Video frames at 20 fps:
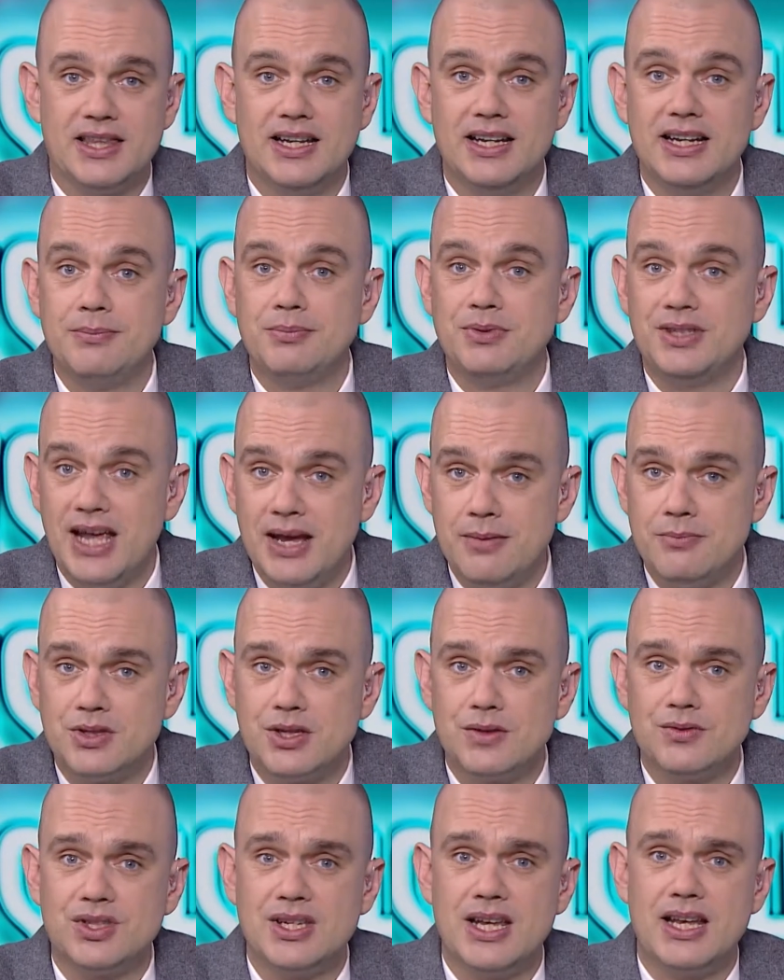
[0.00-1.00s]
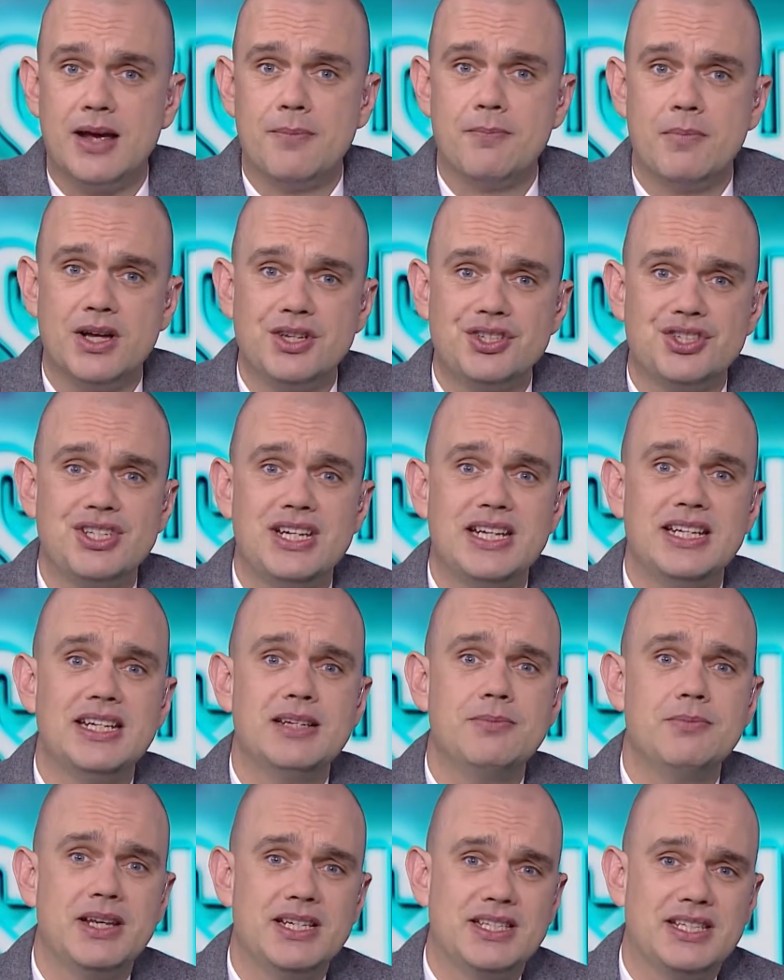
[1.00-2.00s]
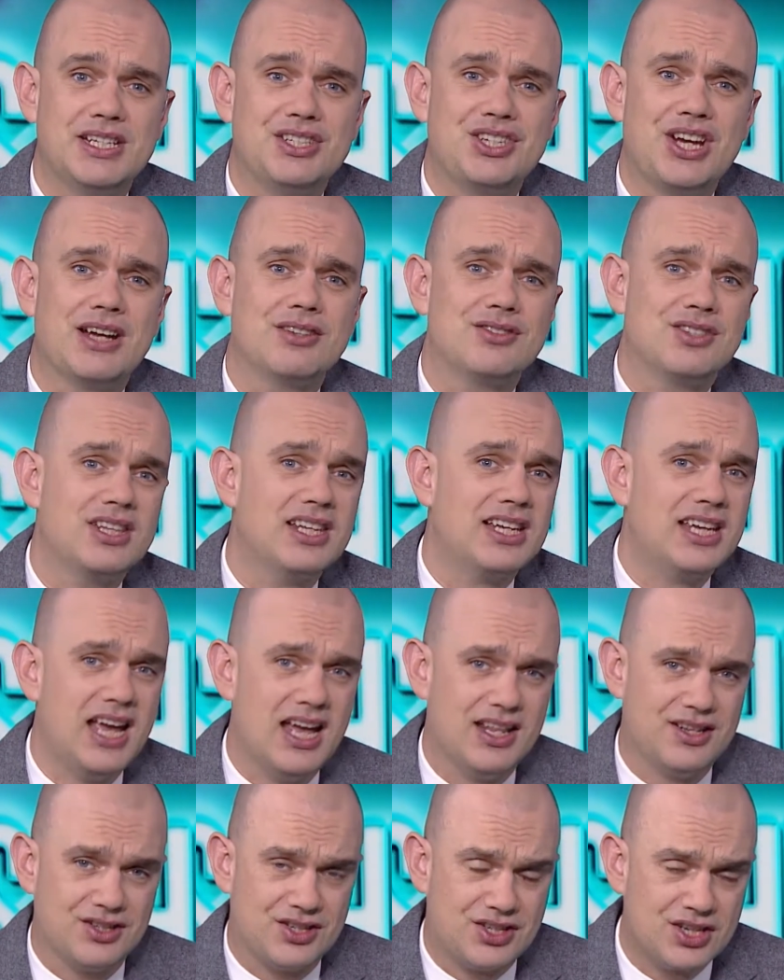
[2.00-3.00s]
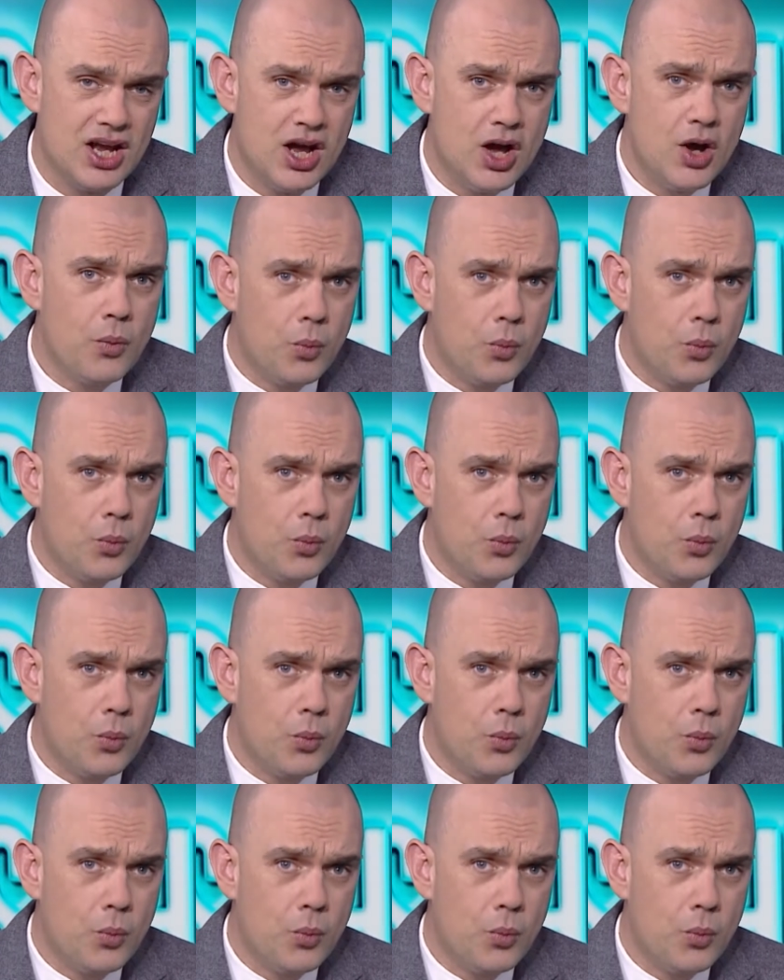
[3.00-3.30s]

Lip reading: the Lib Dems have sent a much-needed message out to the cunts.